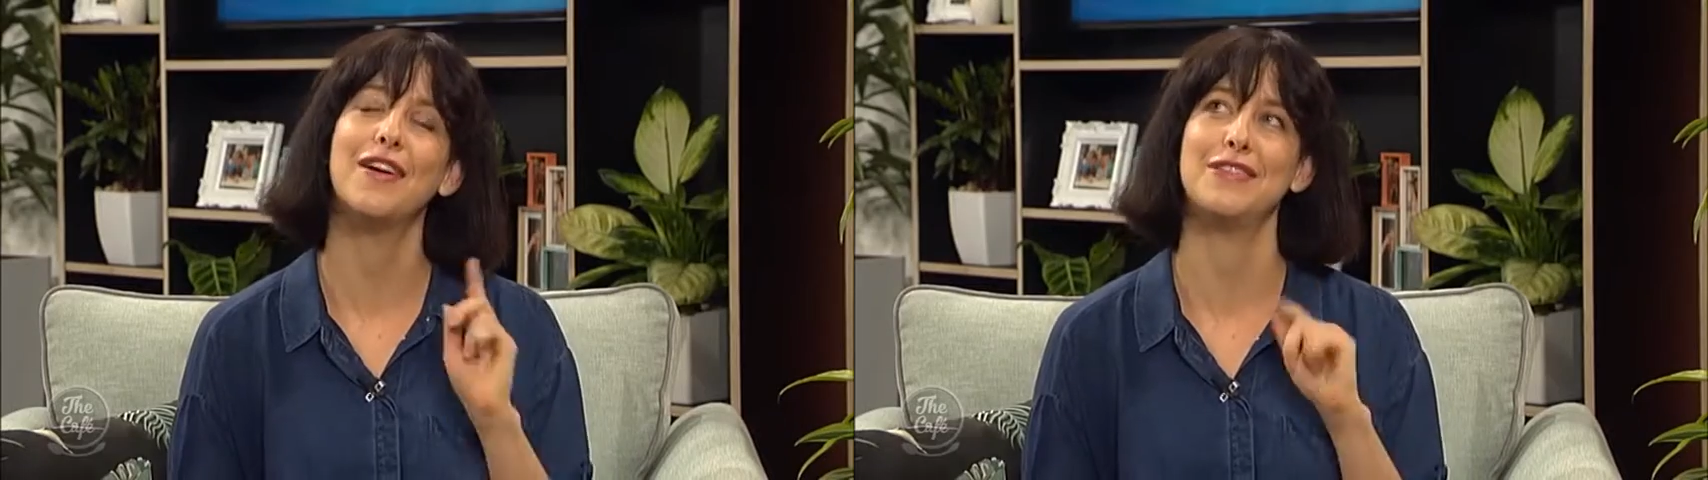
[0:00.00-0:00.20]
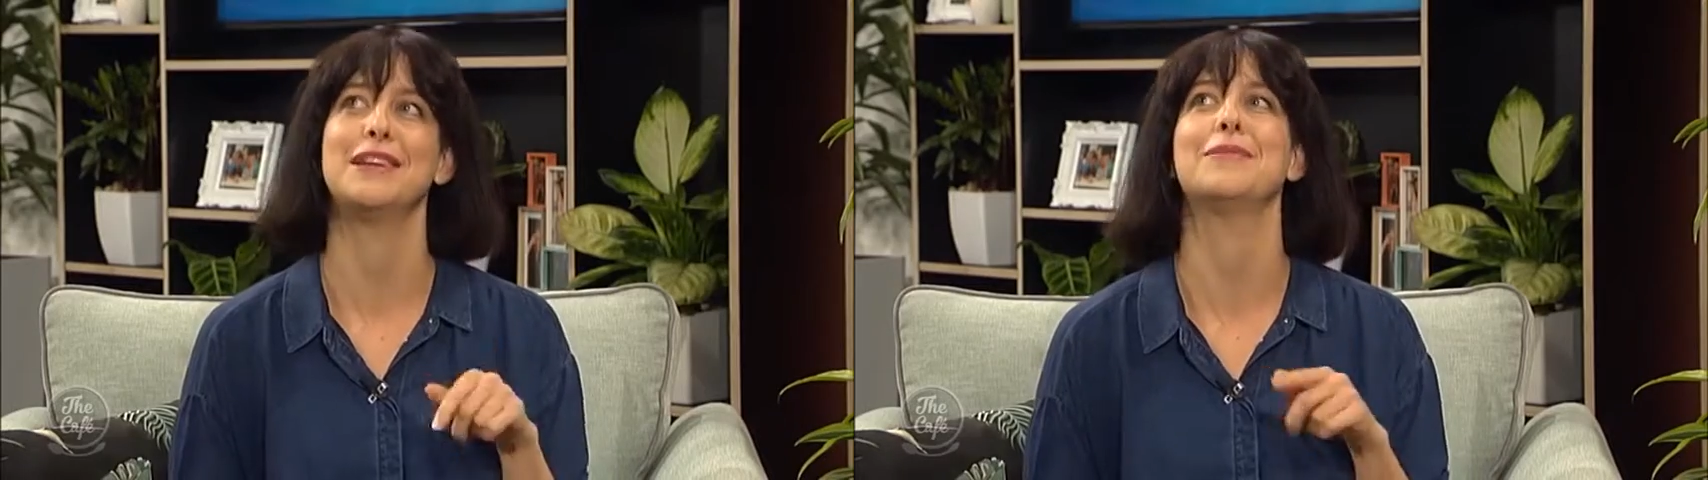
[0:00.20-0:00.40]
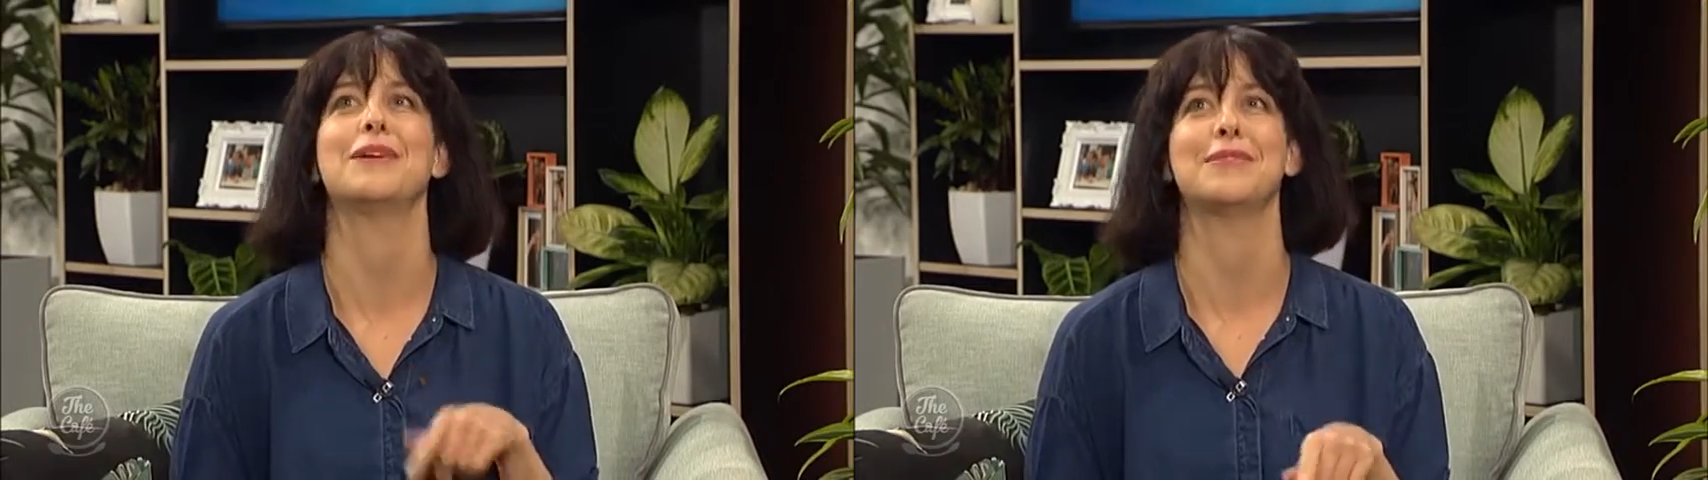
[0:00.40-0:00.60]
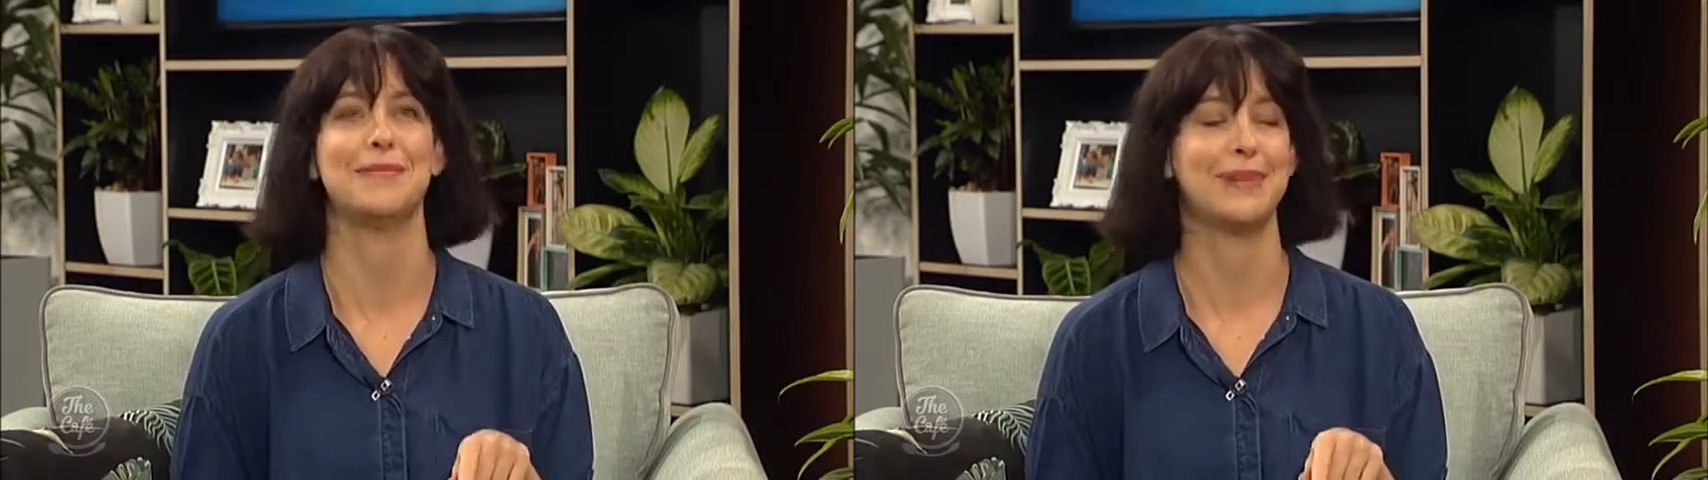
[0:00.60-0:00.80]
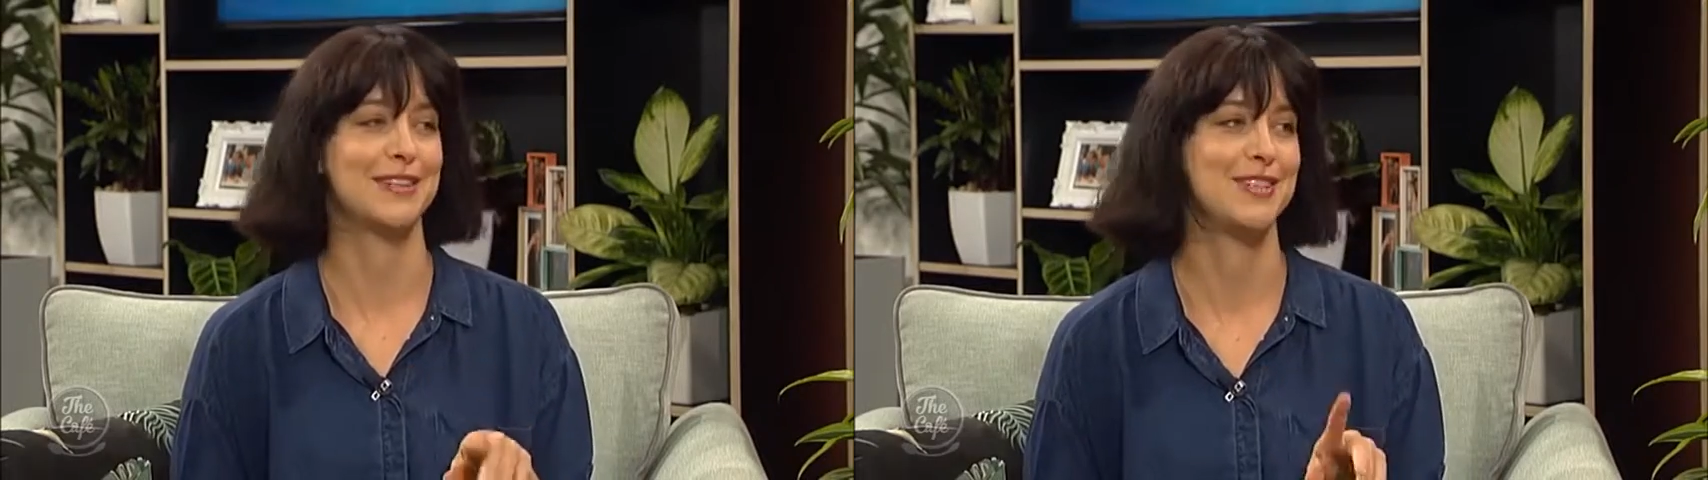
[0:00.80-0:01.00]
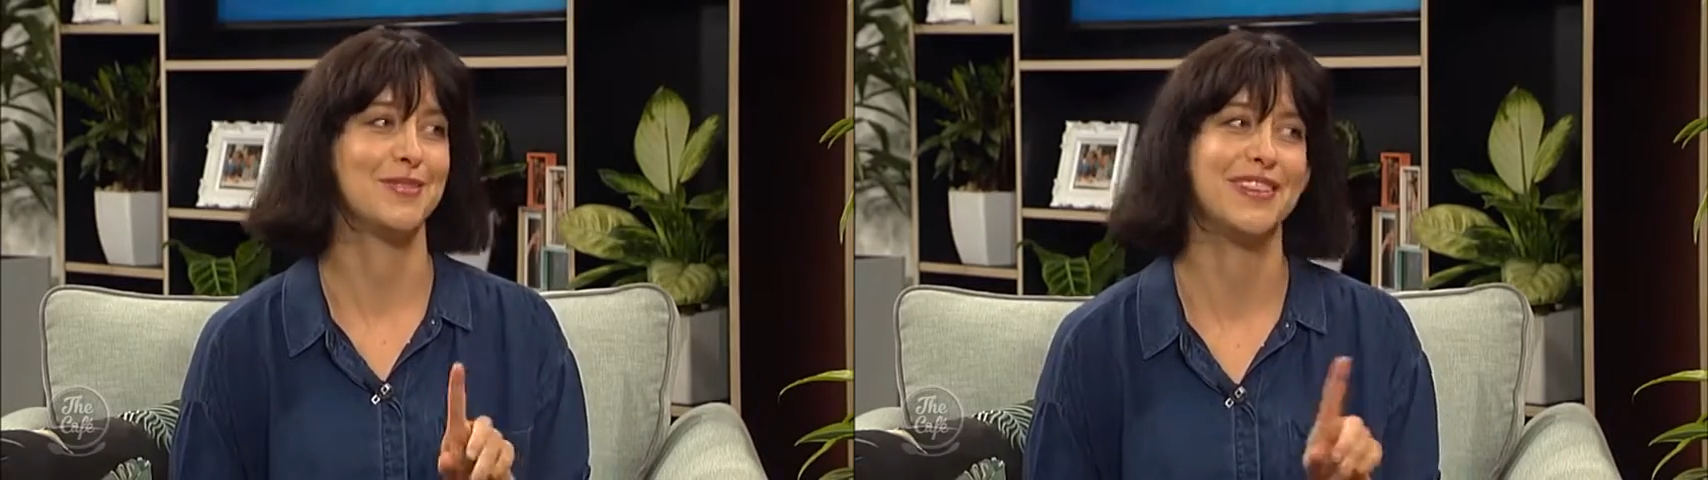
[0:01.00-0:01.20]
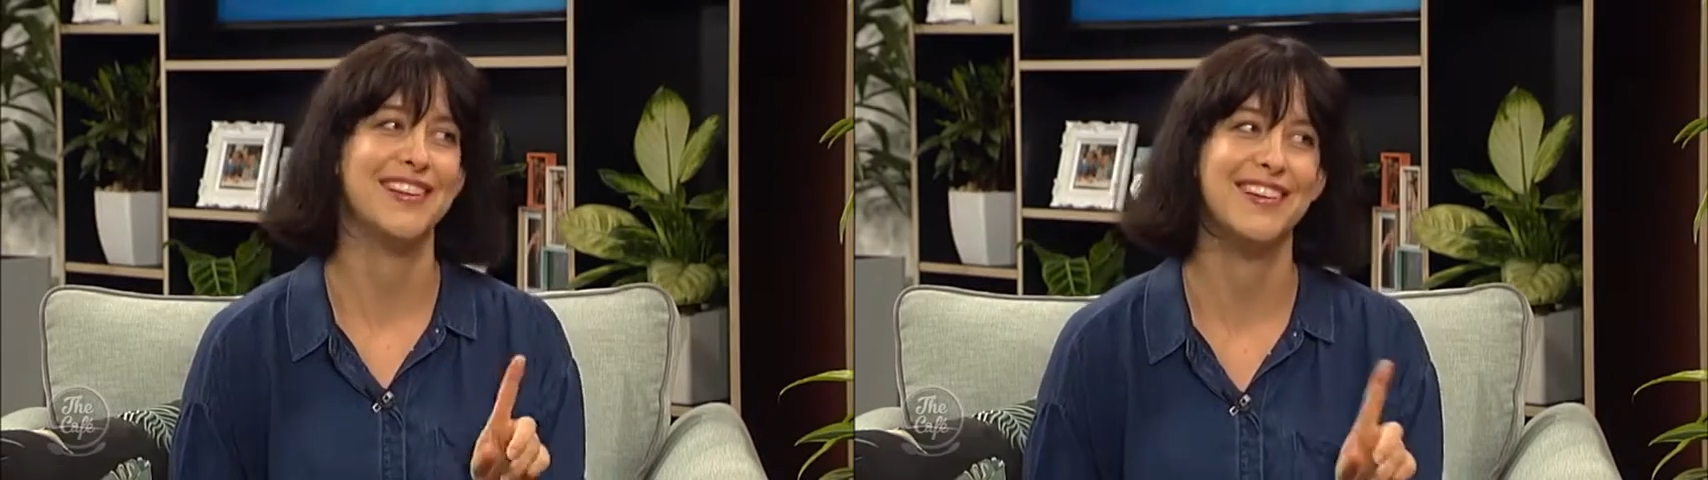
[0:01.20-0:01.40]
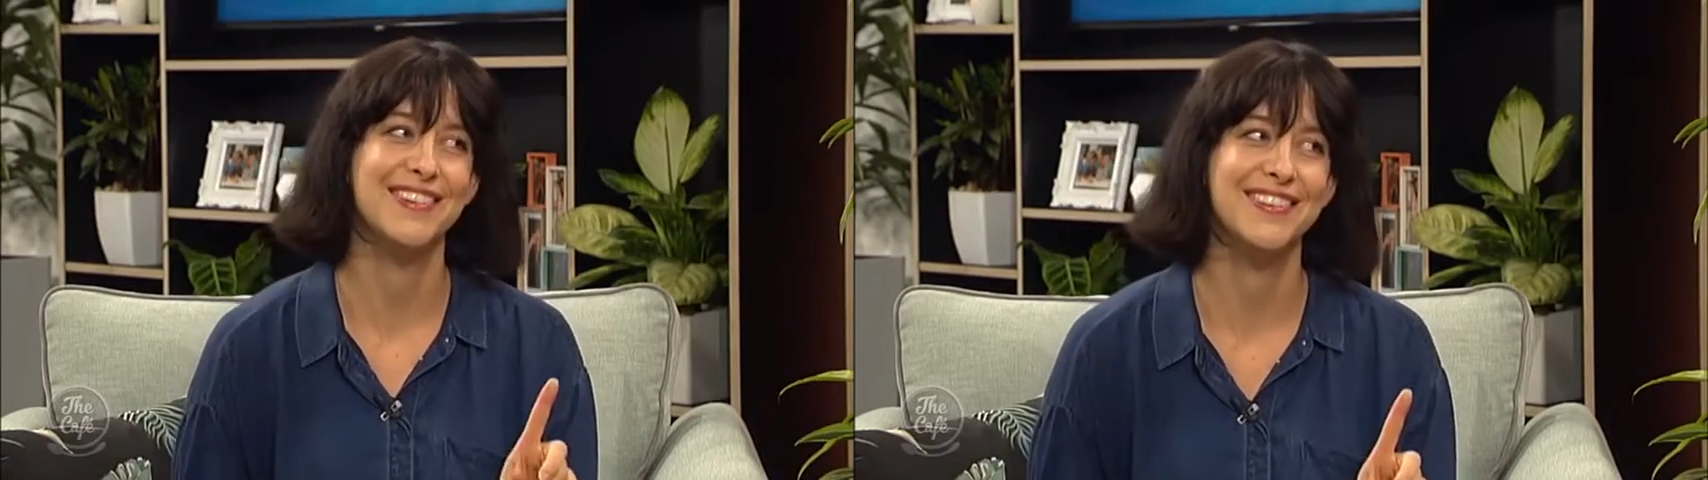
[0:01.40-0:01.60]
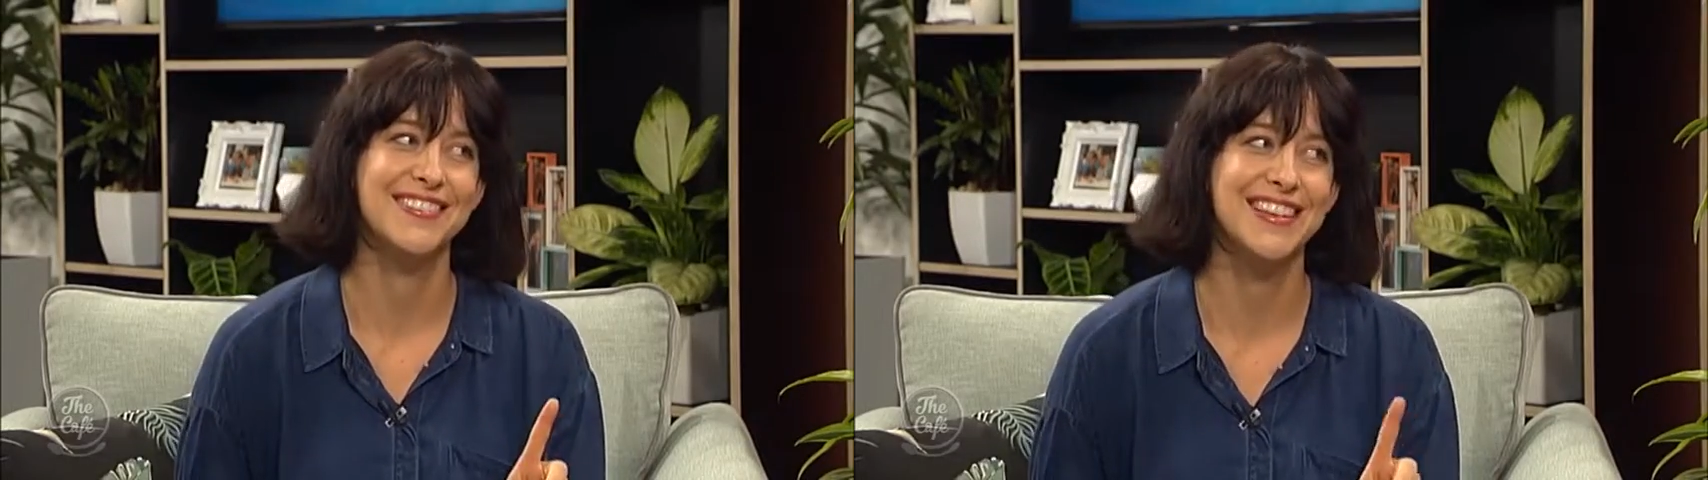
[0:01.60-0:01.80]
have a think of it, I'll get back to you, and they never,